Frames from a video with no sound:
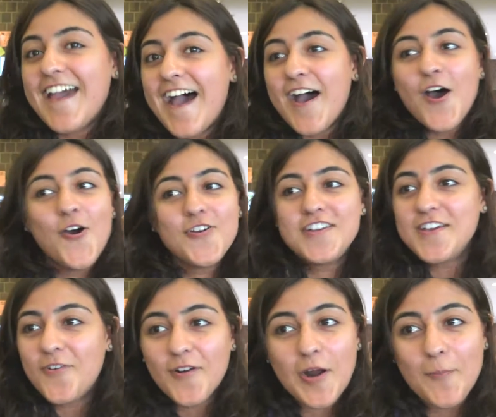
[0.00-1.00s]
Yeah, a hoodie
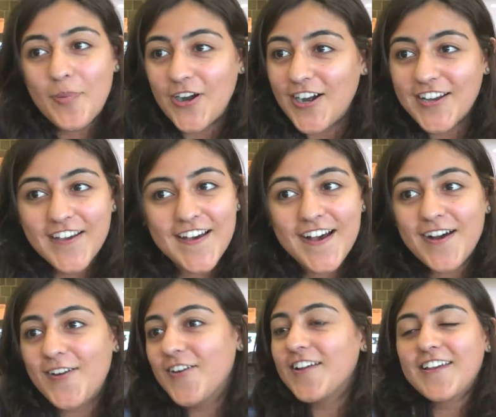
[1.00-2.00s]
or a
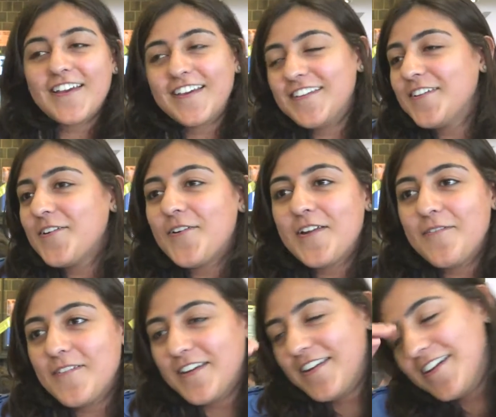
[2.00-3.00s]
burqa or like, you know what I
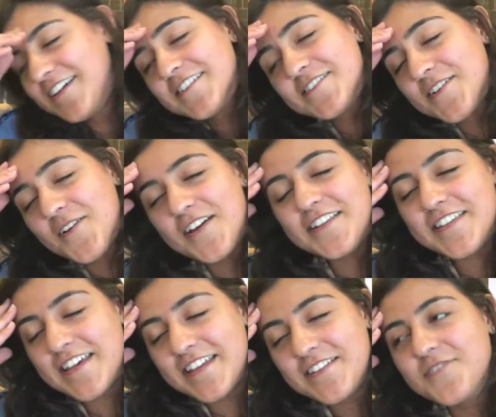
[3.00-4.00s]
mean? So
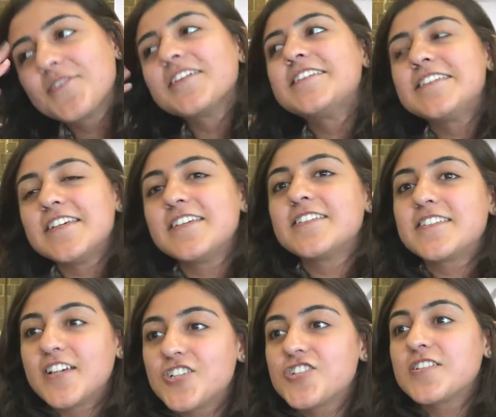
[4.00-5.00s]
it you could see such